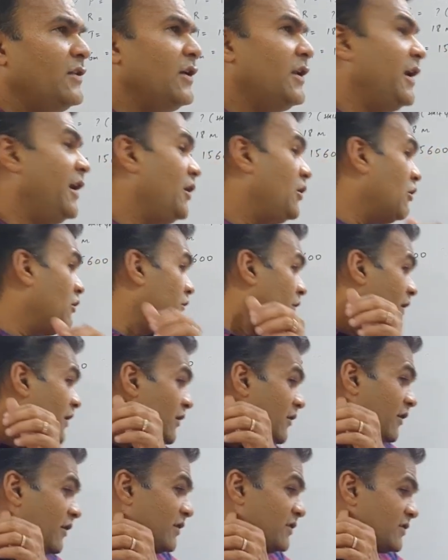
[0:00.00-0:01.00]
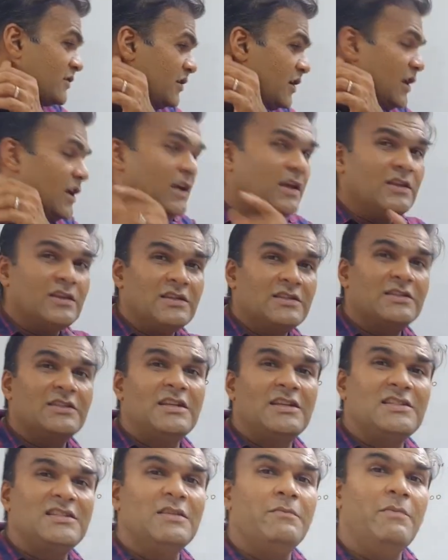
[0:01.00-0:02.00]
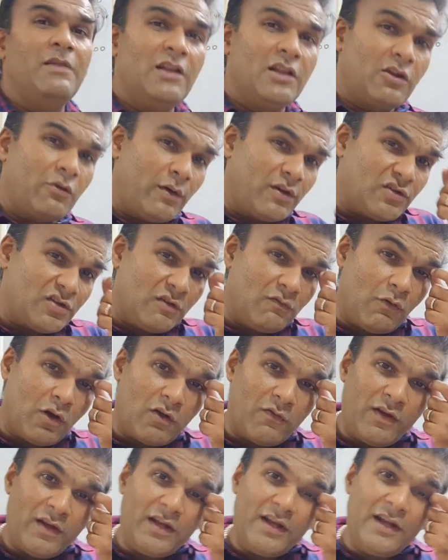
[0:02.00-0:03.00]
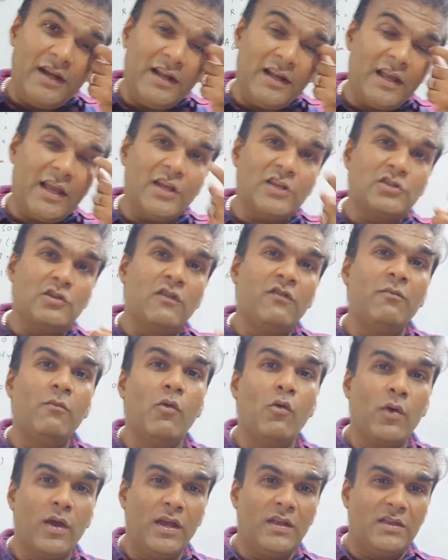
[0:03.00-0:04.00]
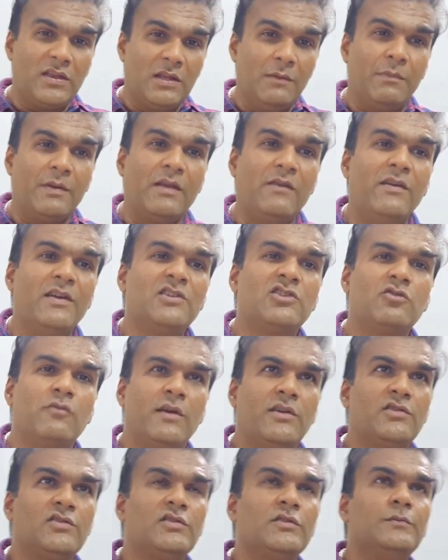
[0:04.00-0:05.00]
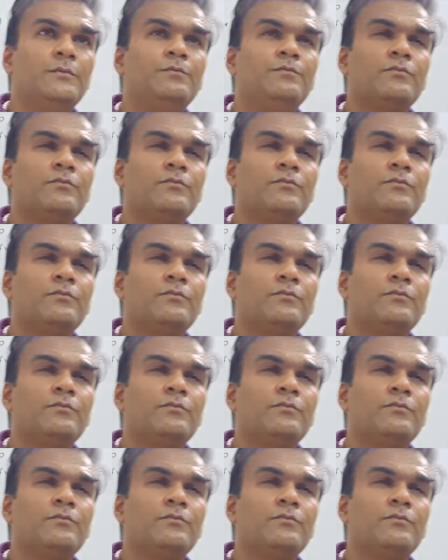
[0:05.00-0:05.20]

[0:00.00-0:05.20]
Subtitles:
the rate of interest. This is a similar question what we did in case of Mohit, the previous question.